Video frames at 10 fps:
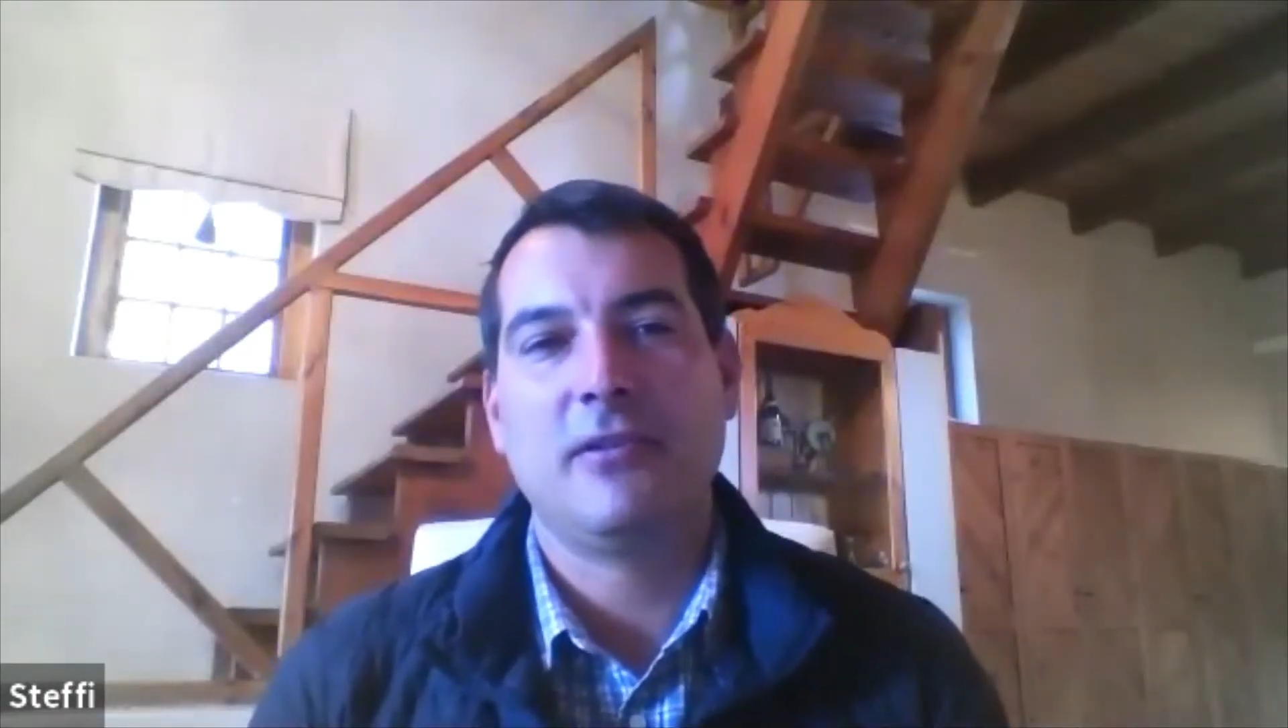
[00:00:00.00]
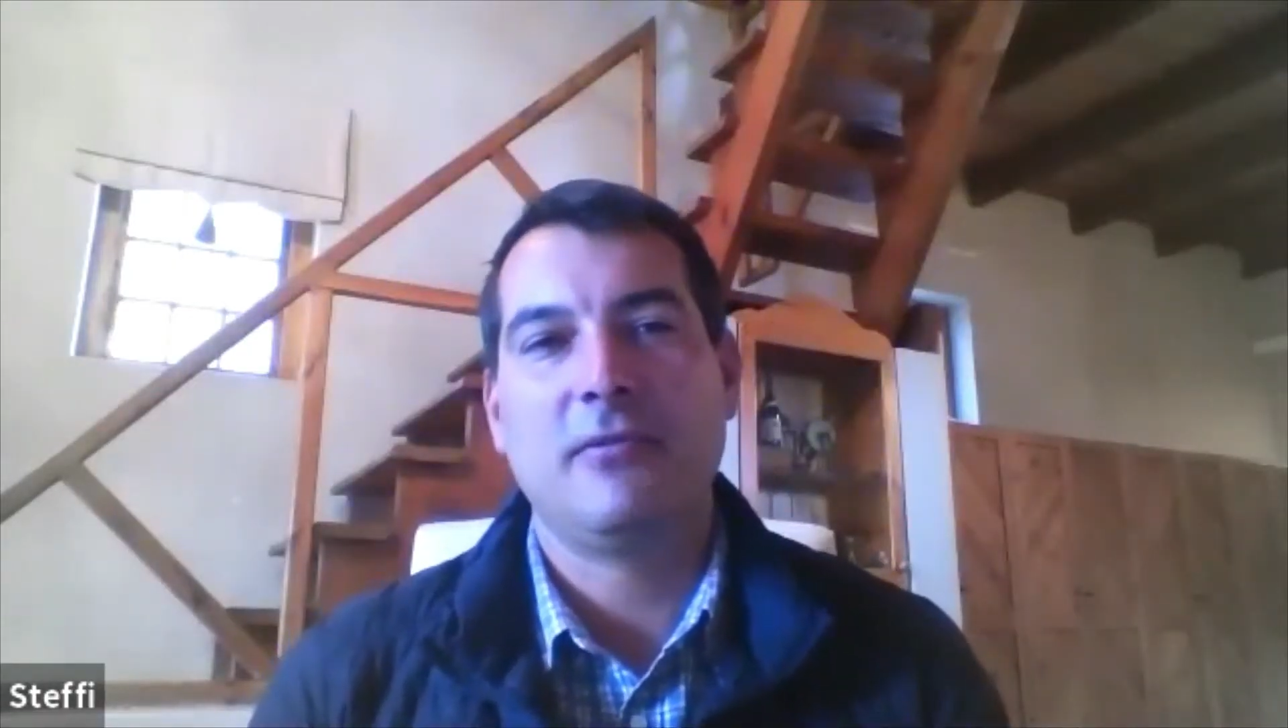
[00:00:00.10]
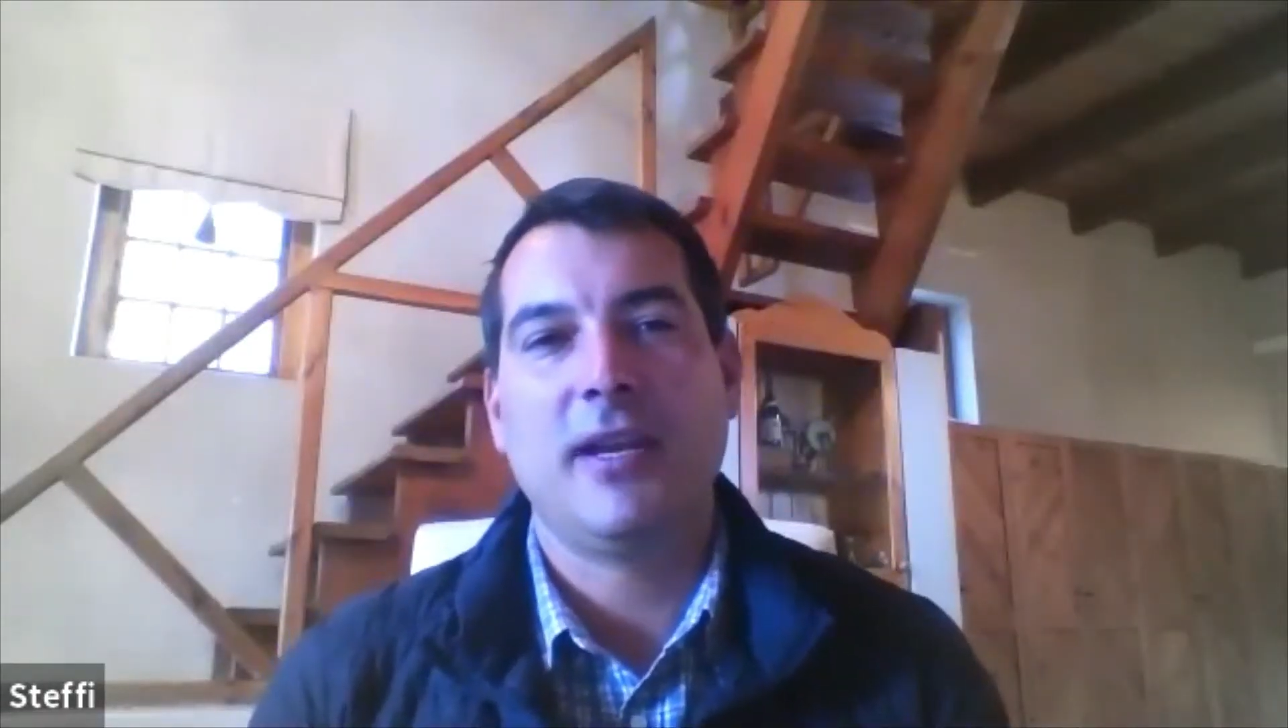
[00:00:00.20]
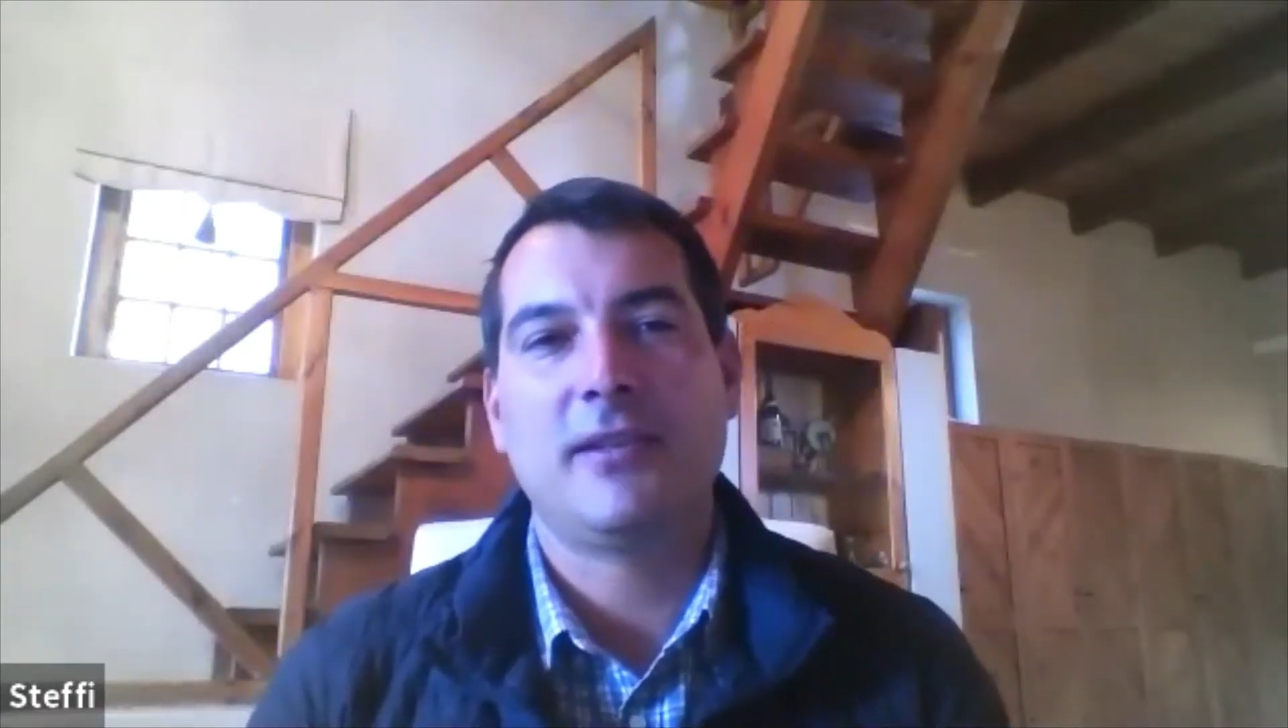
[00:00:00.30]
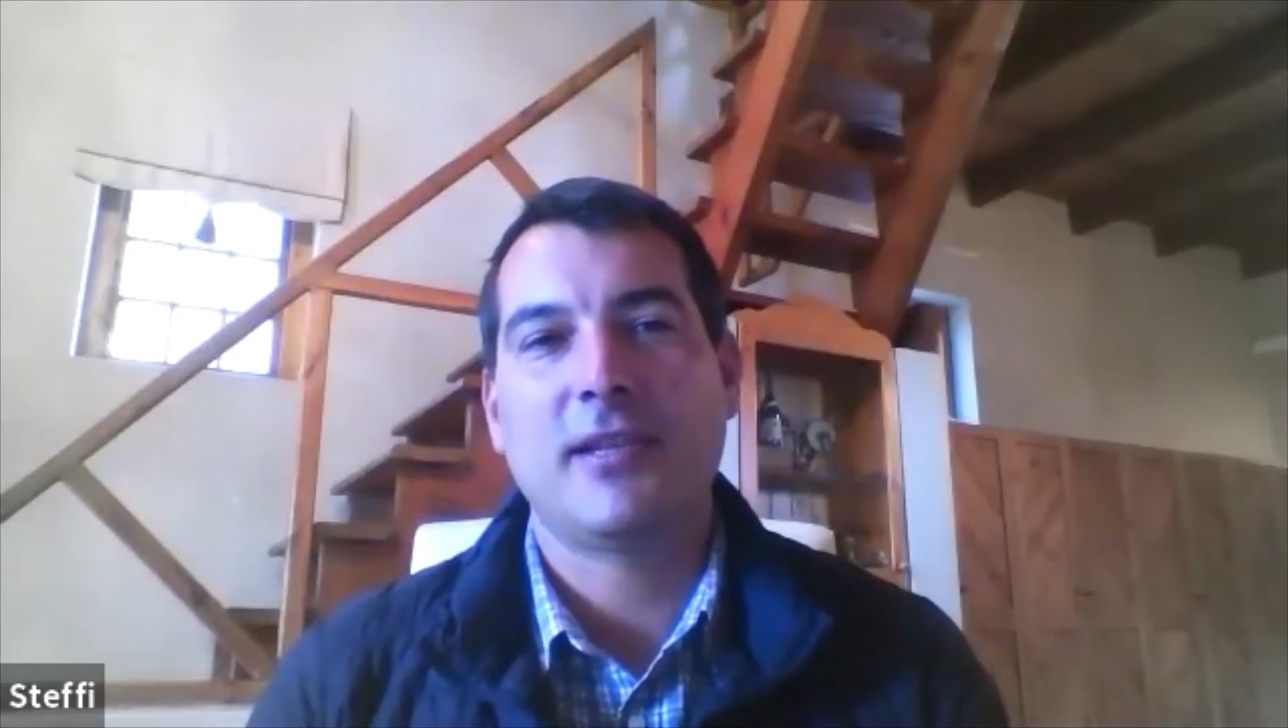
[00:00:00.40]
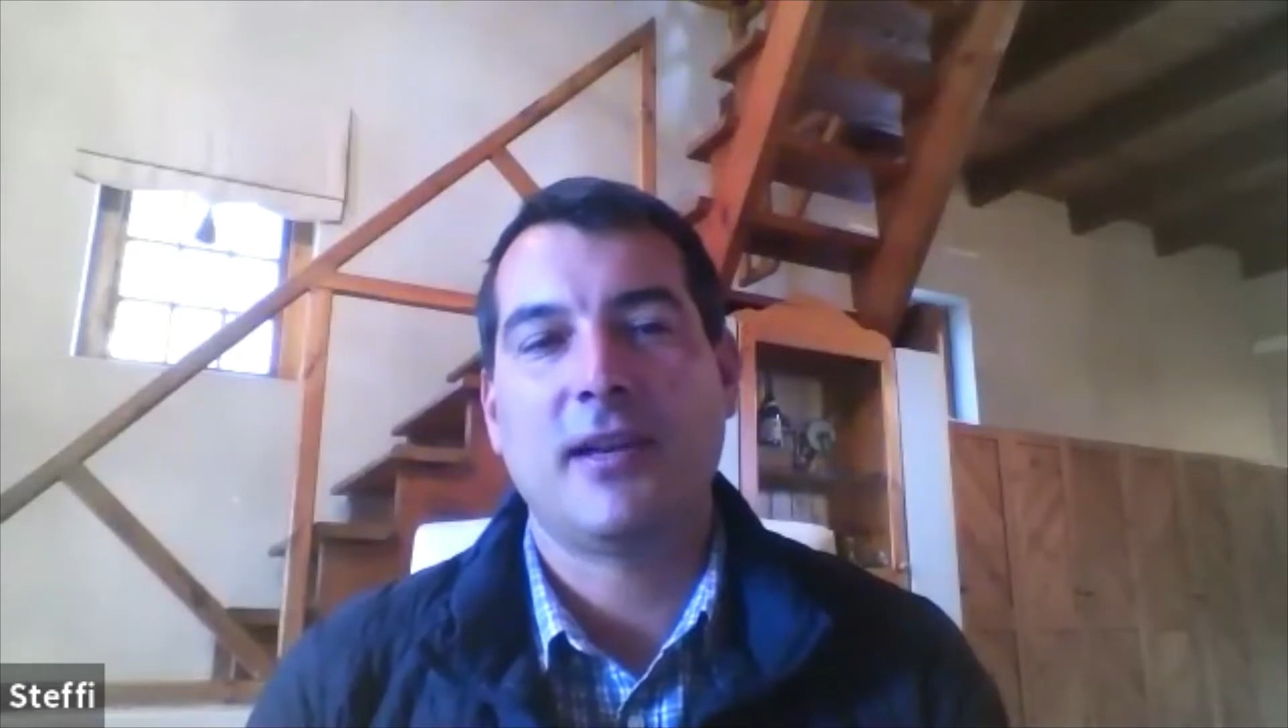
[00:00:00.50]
the reds.